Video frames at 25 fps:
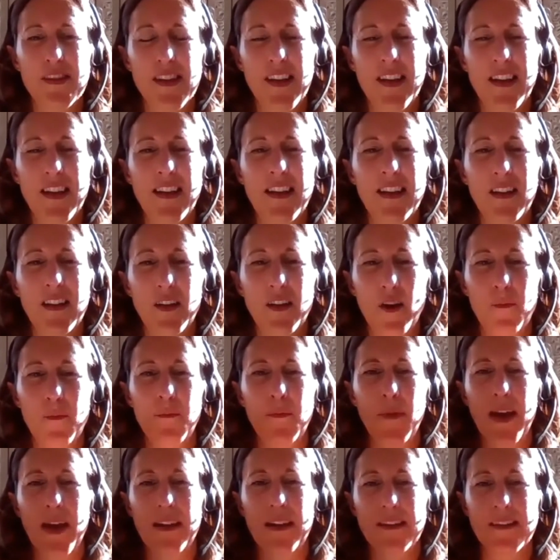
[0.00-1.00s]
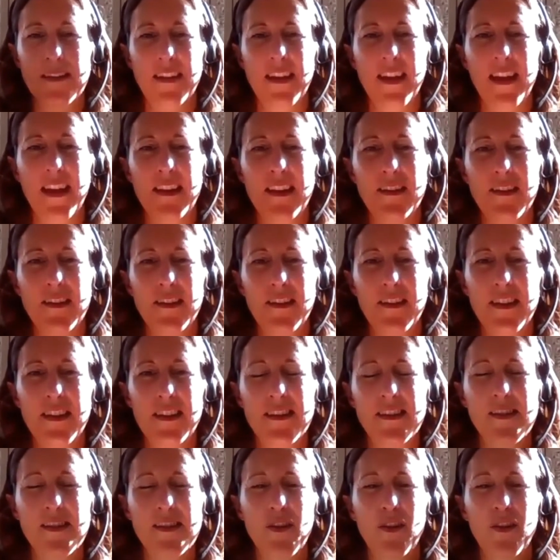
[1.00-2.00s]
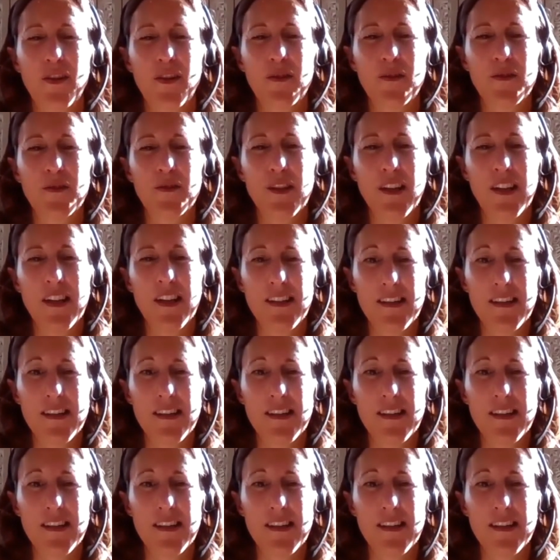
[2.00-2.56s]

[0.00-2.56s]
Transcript: and then come back together in a circle.